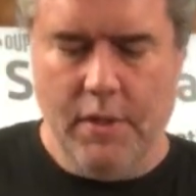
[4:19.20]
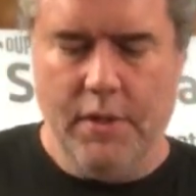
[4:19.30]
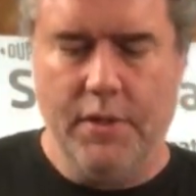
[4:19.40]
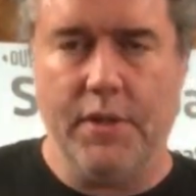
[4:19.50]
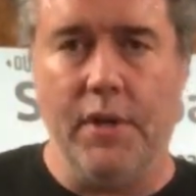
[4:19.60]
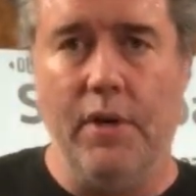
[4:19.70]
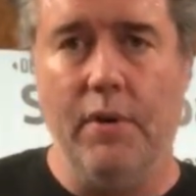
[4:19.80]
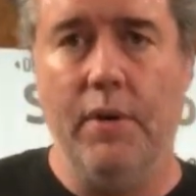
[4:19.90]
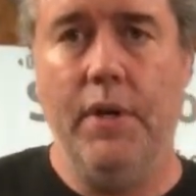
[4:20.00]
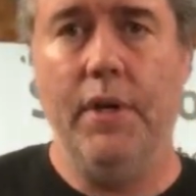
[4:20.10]

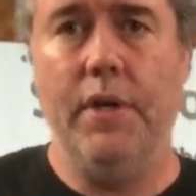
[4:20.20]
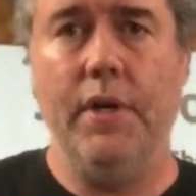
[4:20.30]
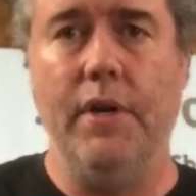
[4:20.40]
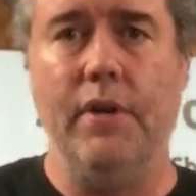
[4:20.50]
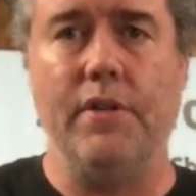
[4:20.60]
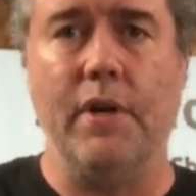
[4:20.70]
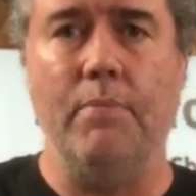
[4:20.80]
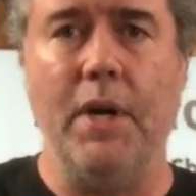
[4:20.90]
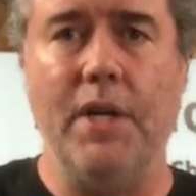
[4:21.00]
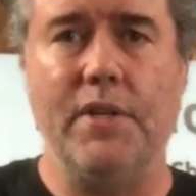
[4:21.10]
So here's our
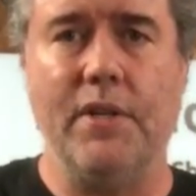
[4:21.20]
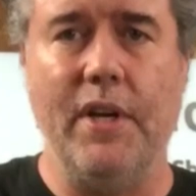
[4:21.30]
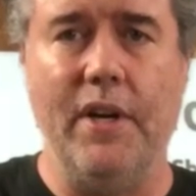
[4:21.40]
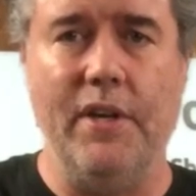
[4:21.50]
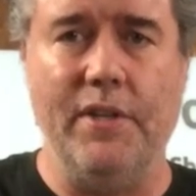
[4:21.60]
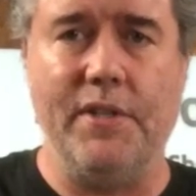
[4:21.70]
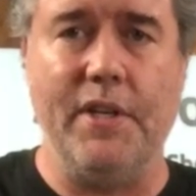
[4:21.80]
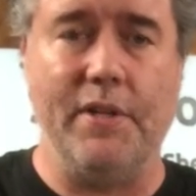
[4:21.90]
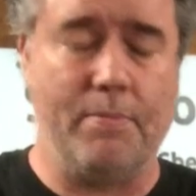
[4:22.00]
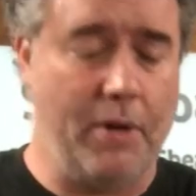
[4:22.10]
base layer. You can
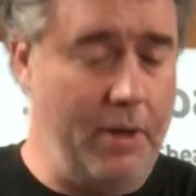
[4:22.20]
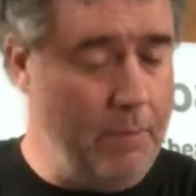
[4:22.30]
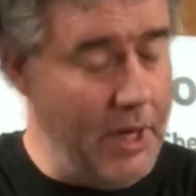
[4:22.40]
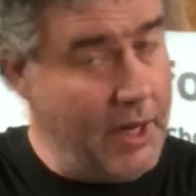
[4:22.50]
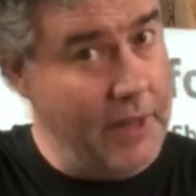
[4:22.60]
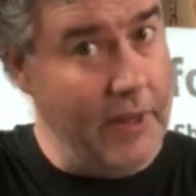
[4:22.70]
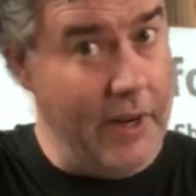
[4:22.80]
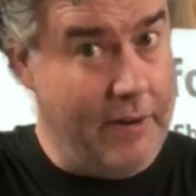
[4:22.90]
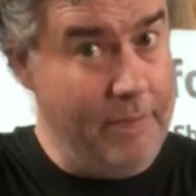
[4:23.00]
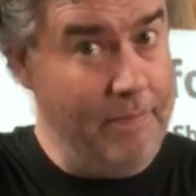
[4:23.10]
see it's pretty big in
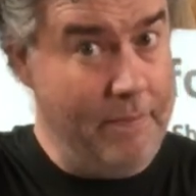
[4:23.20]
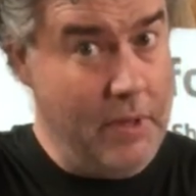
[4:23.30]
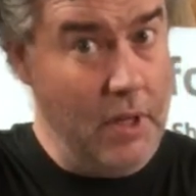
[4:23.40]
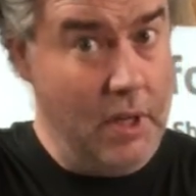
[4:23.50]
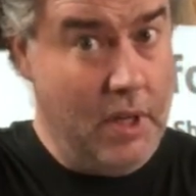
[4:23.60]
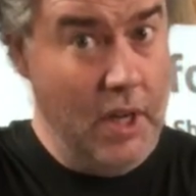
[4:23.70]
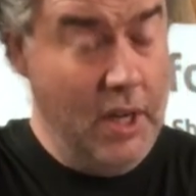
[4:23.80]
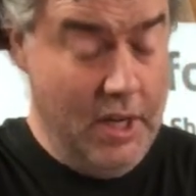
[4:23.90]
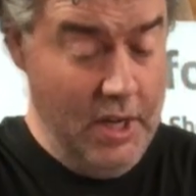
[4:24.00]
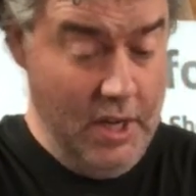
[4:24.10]
there.
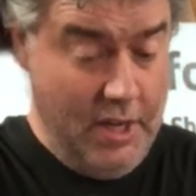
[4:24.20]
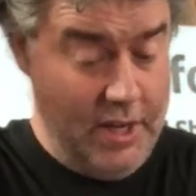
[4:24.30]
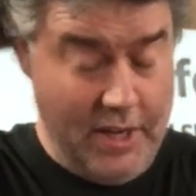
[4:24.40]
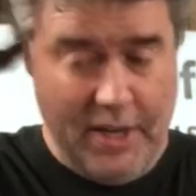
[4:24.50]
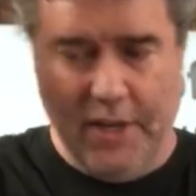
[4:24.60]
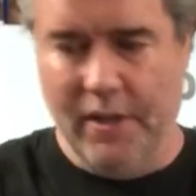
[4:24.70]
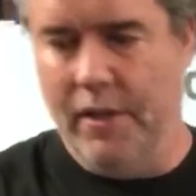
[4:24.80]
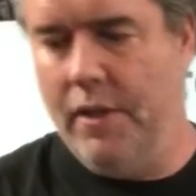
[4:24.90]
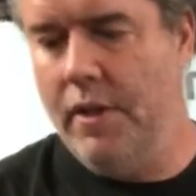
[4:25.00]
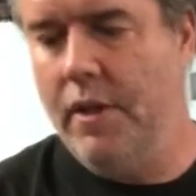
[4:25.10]
The
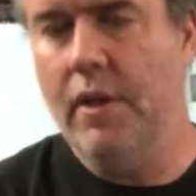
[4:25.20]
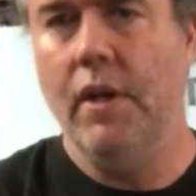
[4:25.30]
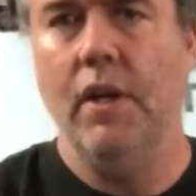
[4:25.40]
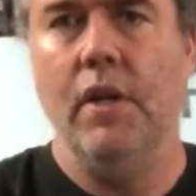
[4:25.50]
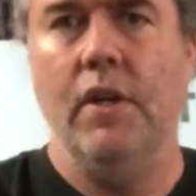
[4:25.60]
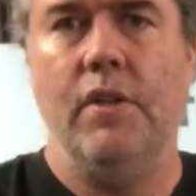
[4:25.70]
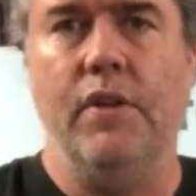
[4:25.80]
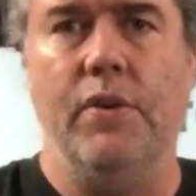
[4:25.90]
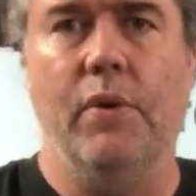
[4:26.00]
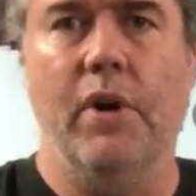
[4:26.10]

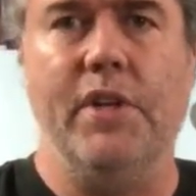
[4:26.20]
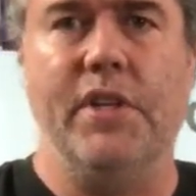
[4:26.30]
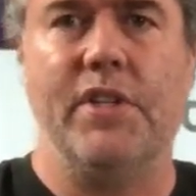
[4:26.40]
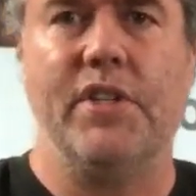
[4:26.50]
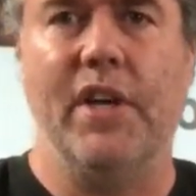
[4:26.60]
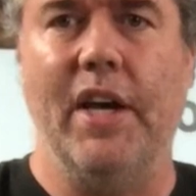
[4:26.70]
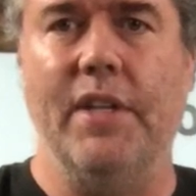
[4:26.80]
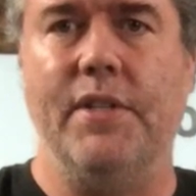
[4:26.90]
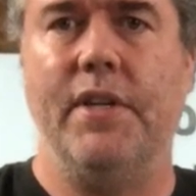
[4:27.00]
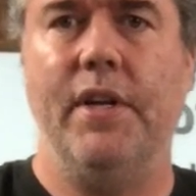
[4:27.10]
door just
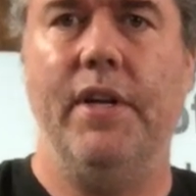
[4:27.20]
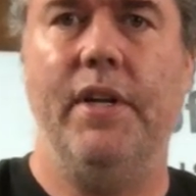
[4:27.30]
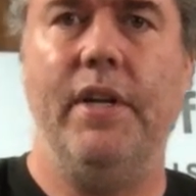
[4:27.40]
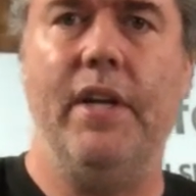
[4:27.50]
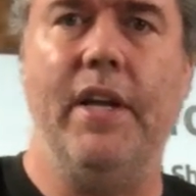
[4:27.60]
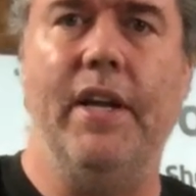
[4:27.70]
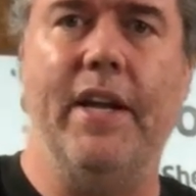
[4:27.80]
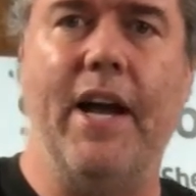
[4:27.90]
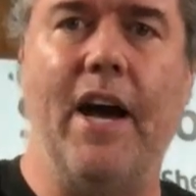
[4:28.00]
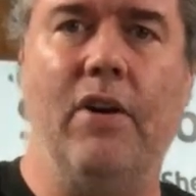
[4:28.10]
slides in
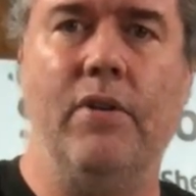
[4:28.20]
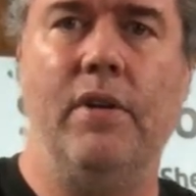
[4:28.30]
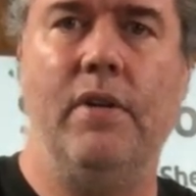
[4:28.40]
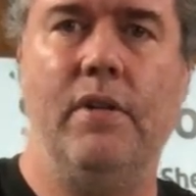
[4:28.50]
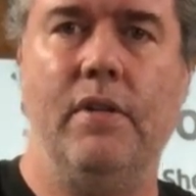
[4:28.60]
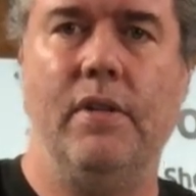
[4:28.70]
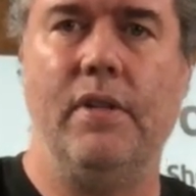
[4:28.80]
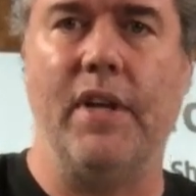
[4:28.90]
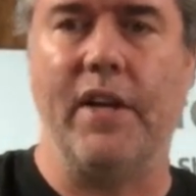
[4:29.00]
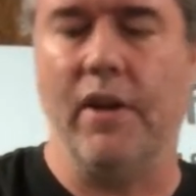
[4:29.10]
and out
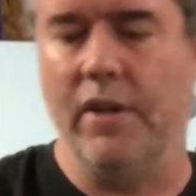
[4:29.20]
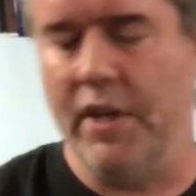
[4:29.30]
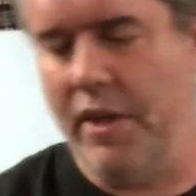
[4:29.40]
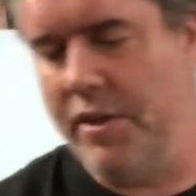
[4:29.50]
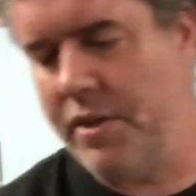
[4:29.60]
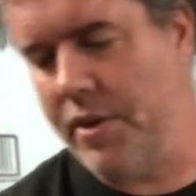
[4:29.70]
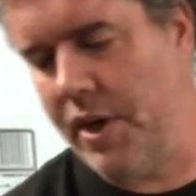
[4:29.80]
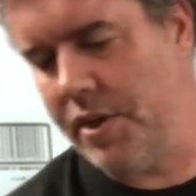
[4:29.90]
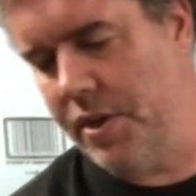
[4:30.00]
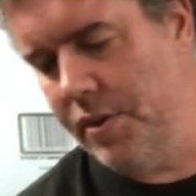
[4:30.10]
like all the other
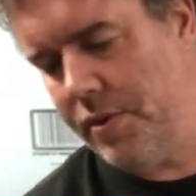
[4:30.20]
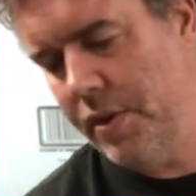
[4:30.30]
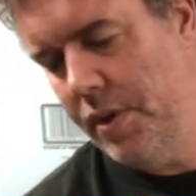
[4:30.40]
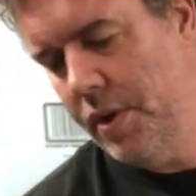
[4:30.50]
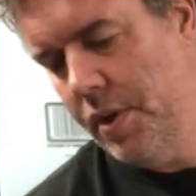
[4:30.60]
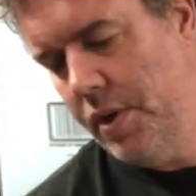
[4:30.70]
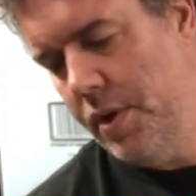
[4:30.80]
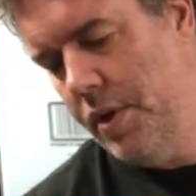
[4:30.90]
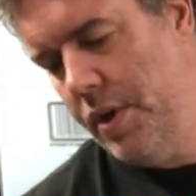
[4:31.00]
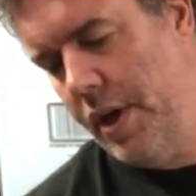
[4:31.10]
structures
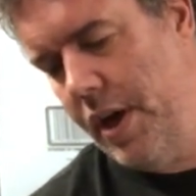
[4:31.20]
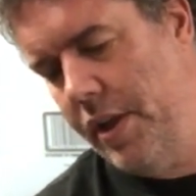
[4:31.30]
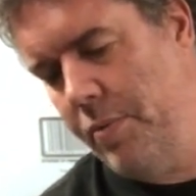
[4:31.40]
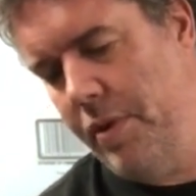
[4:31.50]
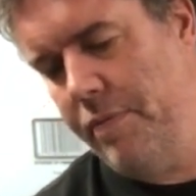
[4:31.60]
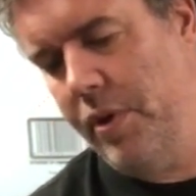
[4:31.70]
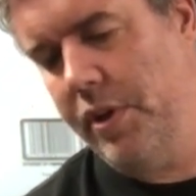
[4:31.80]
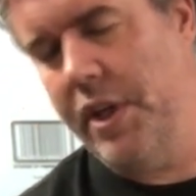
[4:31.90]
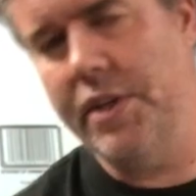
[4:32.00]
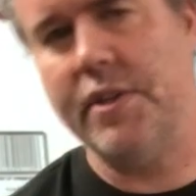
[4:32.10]
that we've
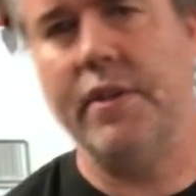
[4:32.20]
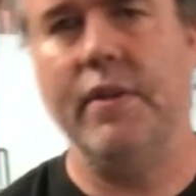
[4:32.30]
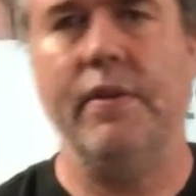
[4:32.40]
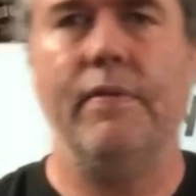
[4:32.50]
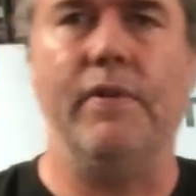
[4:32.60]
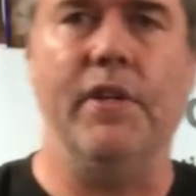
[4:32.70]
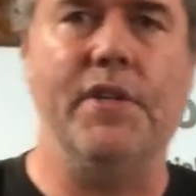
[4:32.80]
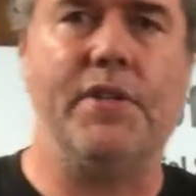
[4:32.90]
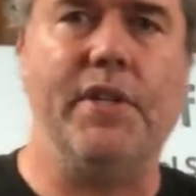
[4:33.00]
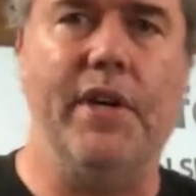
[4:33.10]
released for
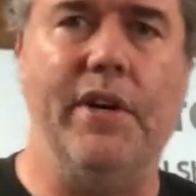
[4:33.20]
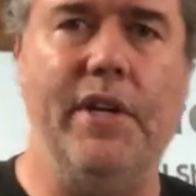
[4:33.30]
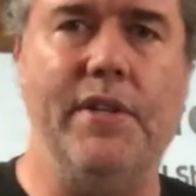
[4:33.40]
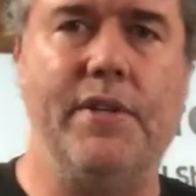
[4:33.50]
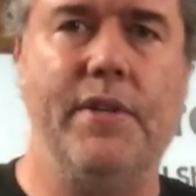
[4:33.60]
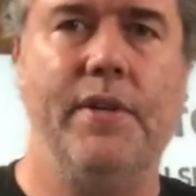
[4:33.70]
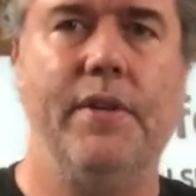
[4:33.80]
this series.